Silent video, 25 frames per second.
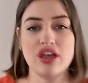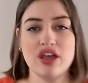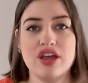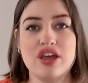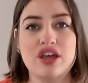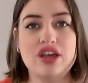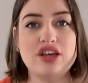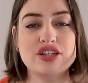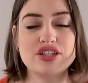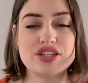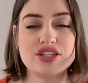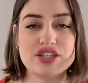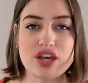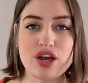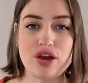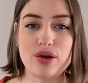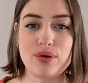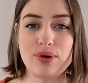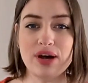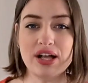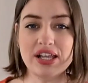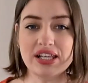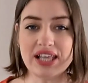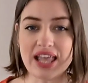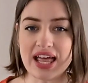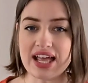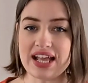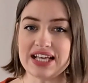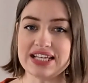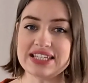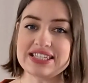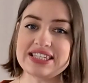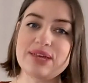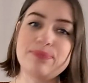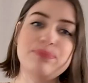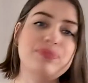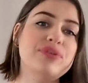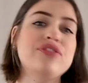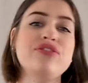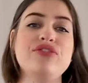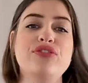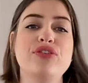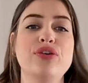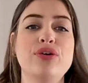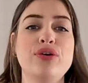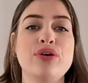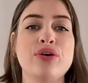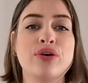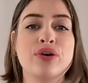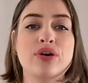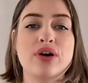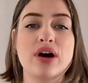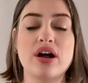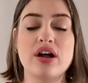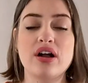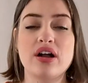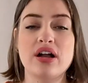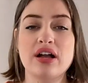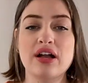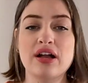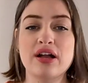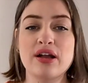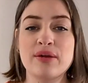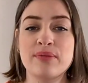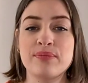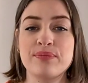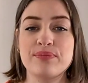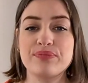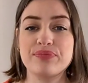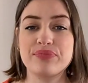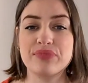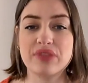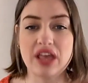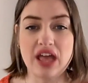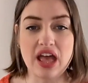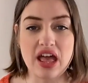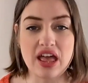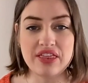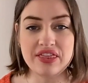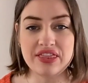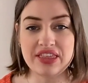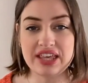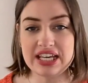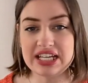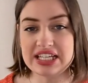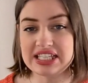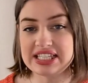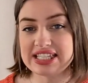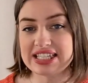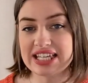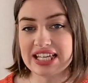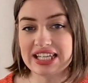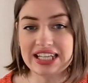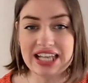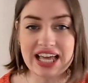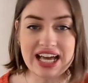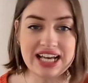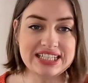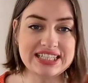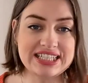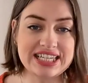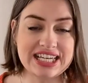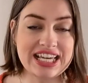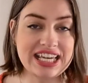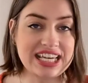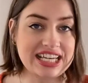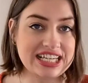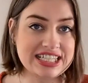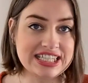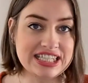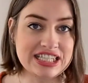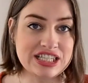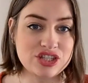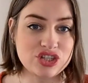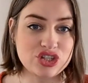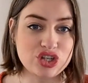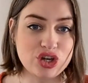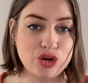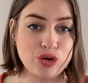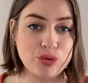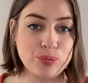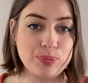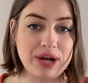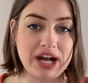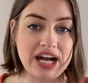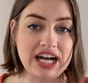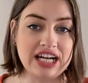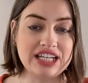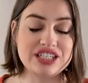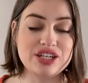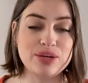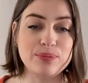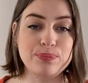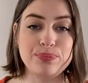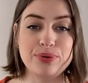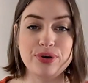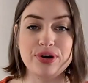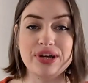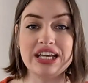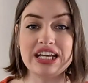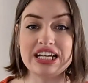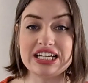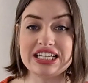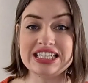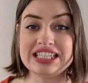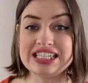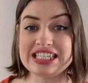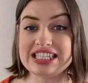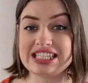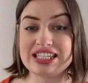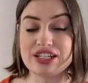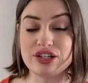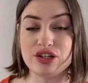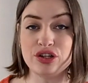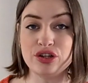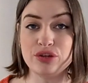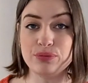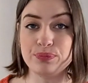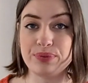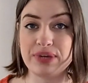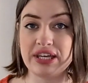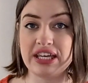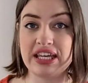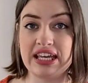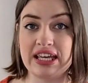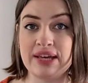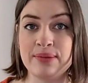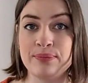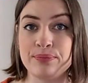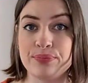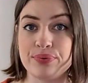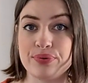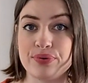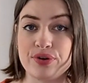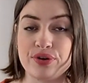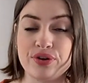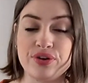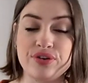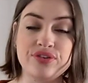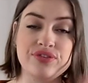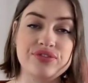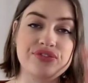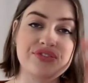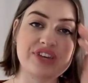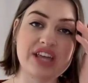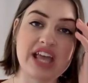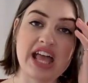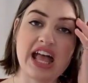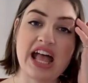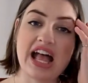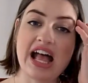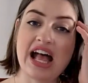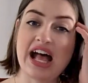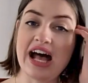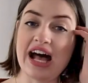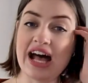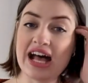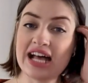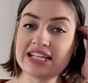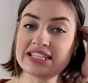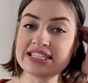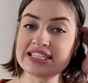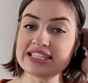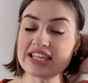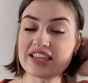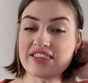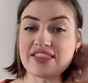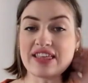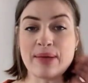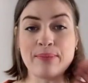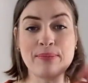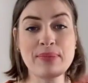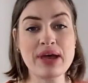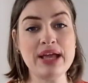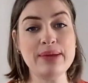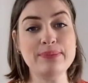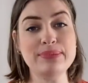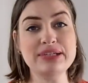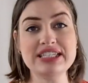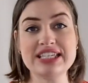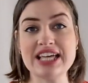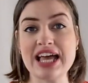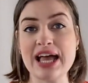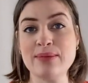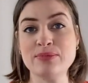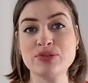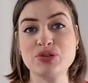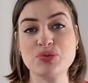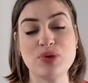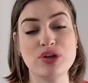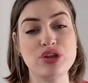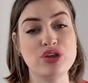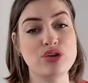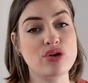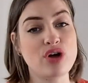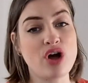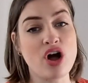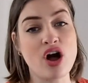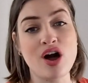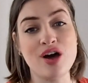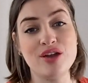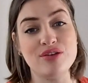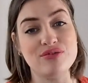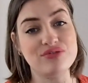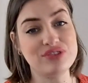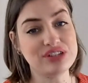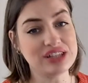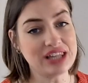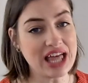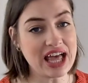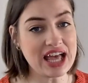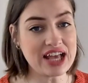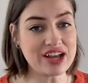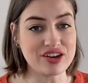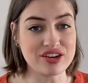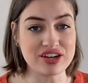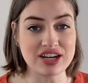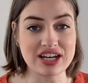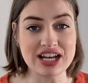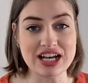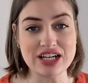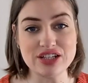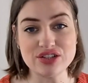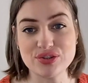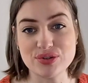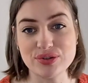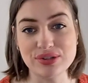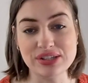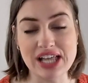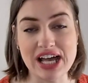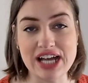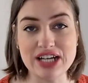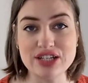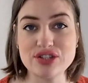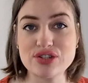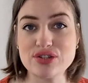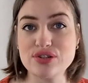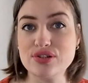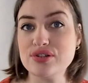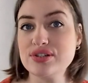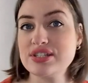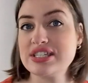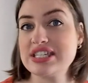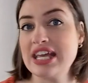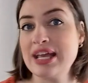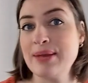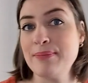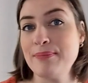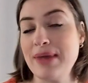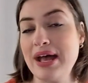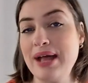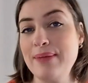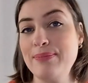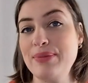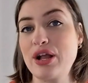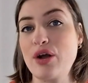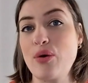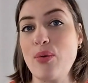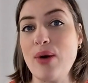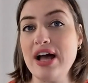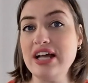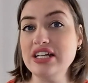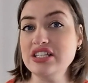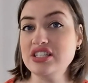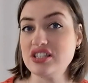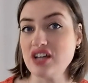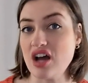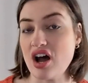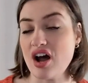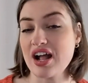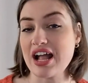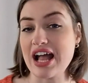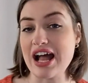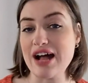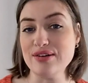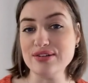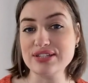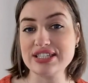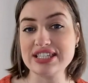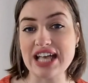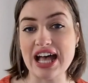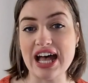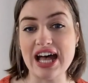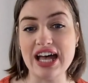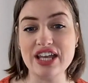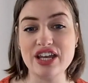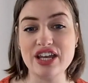So like I said before, this lighting isn't so bad, but it can still be improved. And there might be times where you can't rely on a natural light source. It might be quite dark outside.